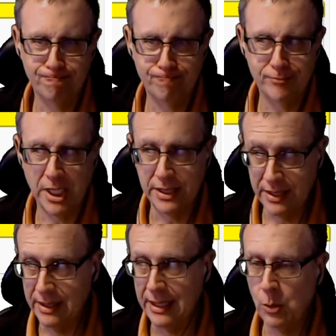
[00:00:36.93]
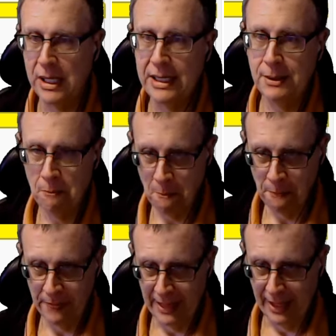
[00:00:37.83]
I did it that way.
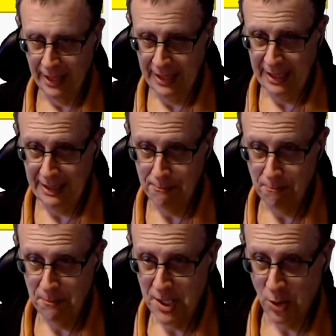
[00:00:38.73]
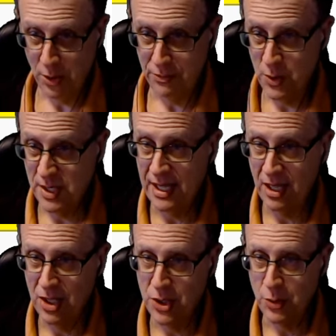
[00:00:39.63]
So the first thing I
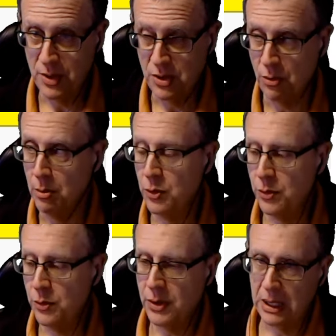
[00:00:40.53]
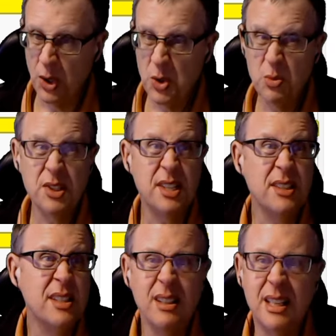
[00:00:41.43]
do is remove the load
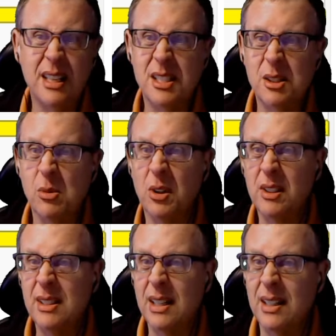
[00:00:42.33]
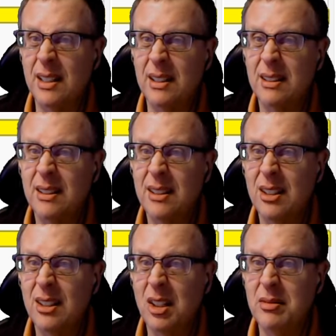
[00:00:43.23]
resistor. That's what
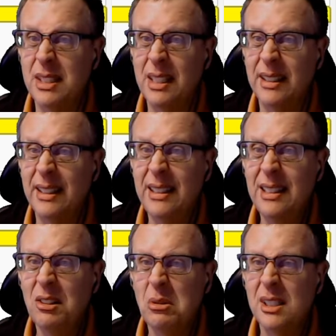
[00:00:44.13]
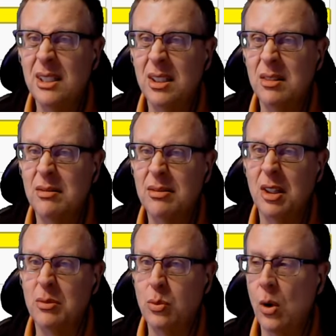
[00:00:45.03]
I've done here, right?
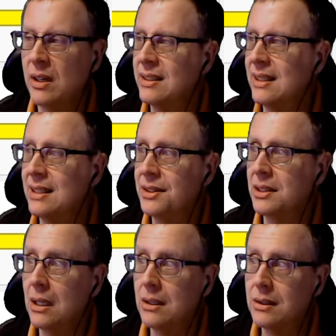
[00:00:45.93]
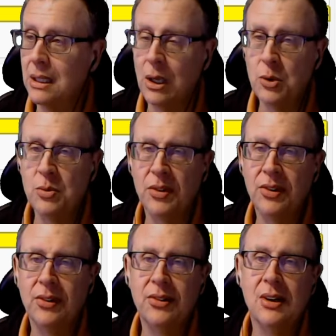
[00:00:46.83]
I've whited out the load
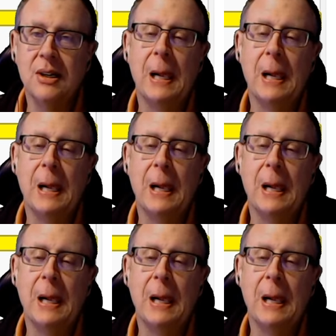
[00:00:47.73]
resistor.